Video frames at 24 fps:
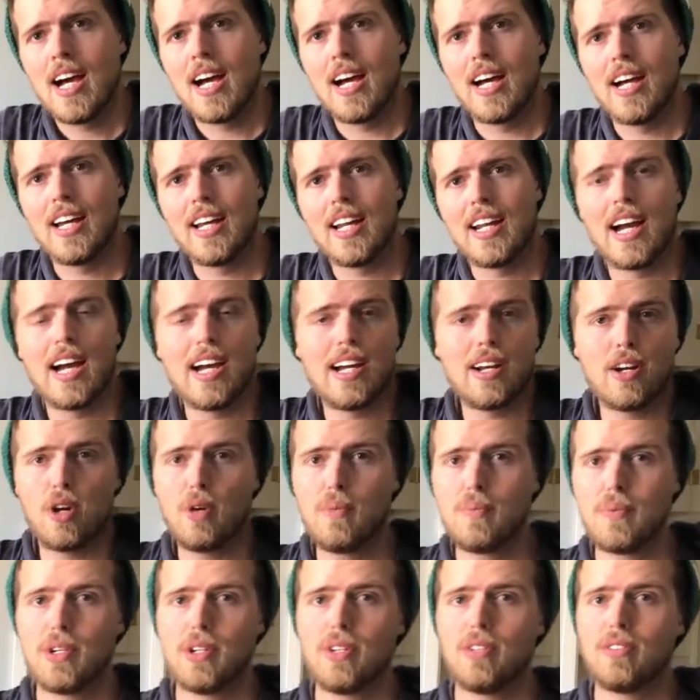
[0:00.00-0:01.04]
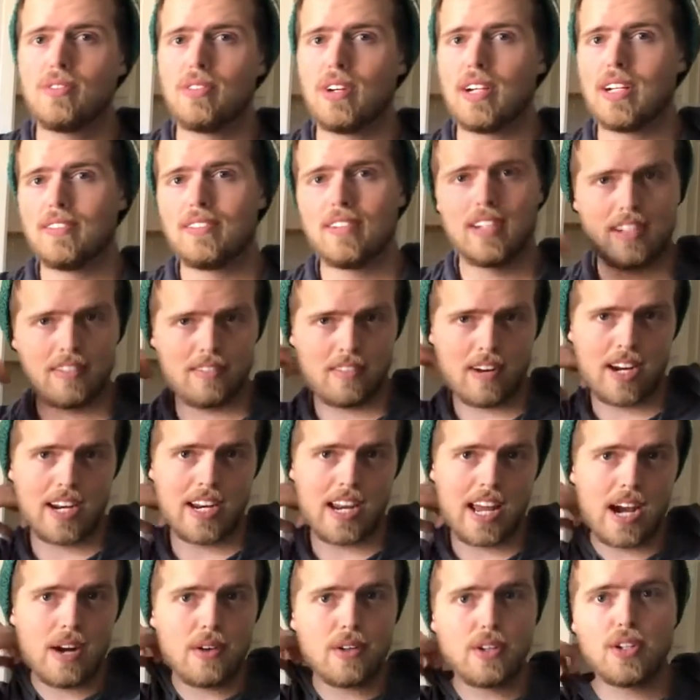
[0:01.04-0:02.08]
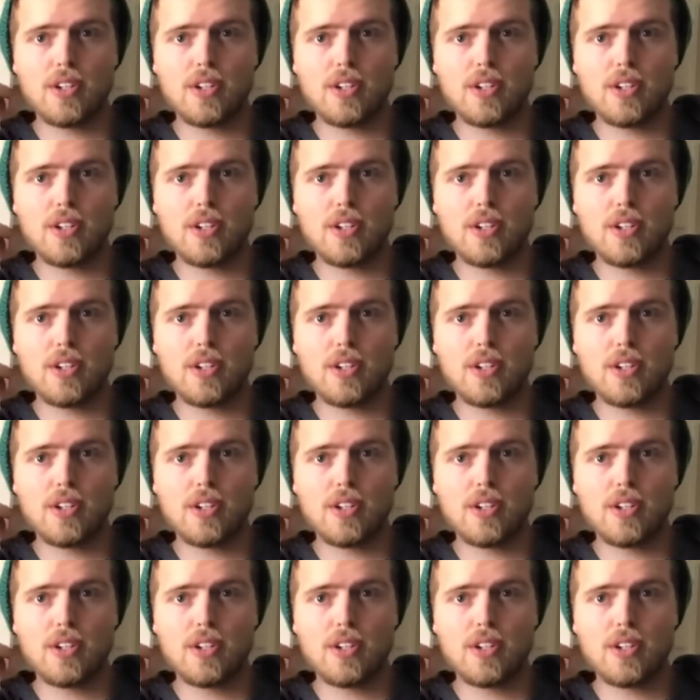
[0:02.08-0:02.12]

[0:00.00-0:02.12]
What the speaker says: And I hope you're right now